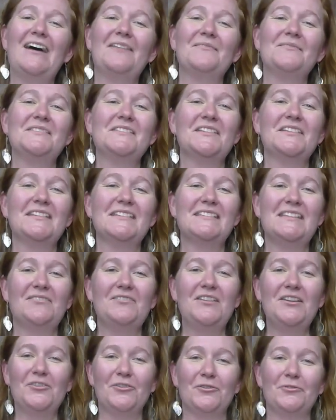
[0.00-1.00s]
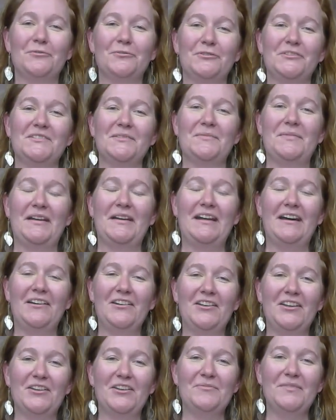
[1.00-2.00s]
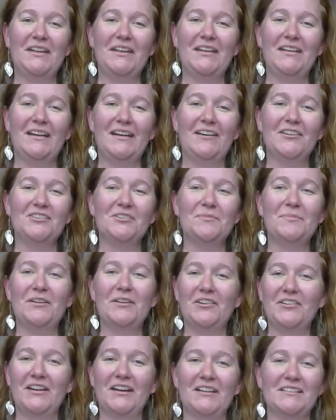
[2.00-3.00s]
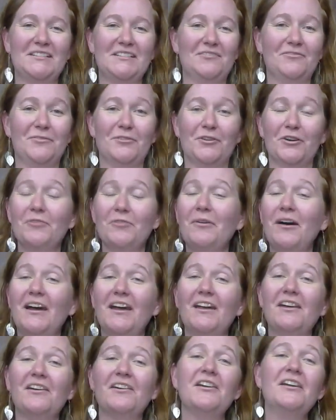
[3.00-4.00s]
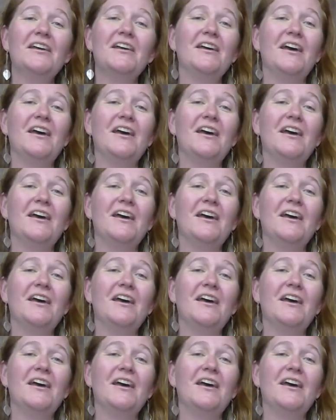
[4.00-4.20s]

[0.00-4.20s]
So there's definitely no rules about how you should be conducting for a choir.